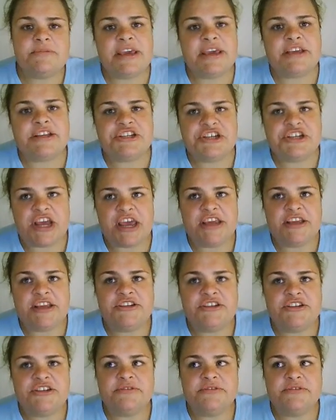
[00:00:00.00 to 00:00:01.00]
to make a
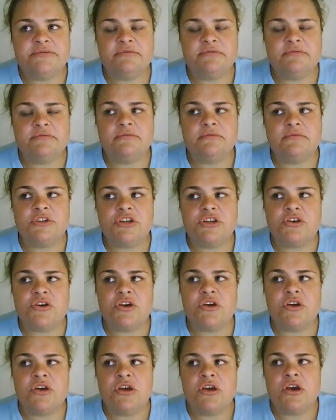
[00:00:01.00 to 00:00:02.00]
change,
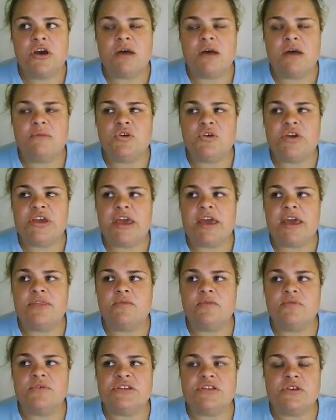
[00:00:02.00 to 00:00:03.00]
I'm looking
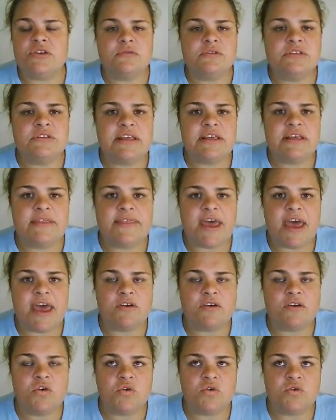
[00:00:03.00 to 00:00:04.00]
at the results
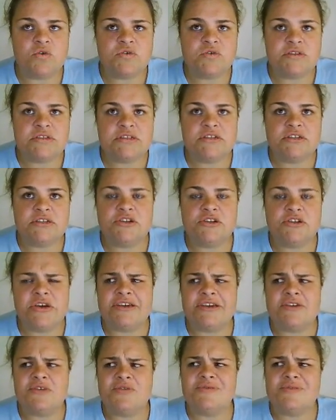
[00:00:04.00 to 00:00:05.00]
that caused.
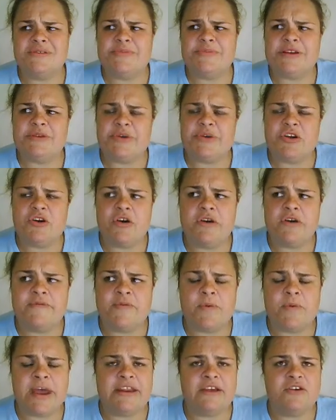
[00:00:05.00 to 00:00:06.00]
It caused me to be
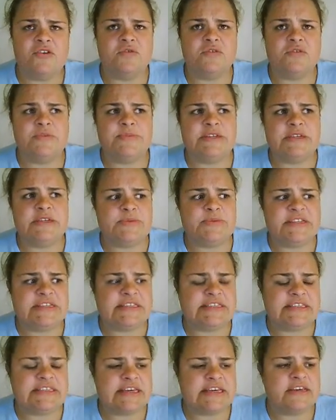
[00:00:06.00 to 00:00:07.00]
overweight, it caused me to be
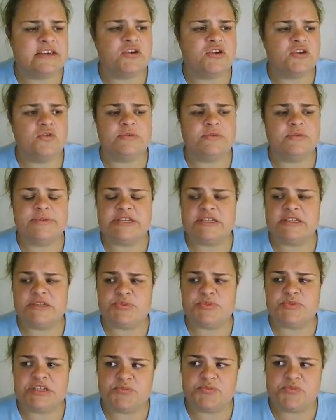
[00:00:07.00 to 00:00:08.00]
sick, it caused me
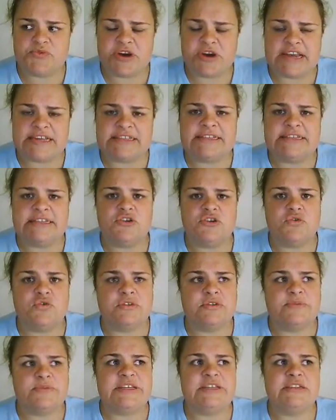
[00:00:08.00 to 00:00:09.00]
to be depressed, it
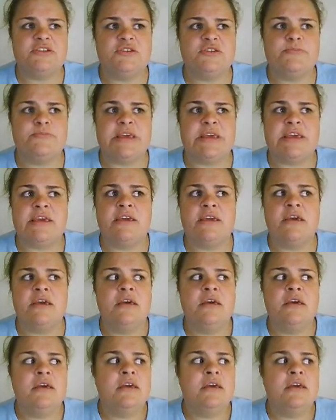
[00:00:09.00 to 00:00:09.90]
caused me to be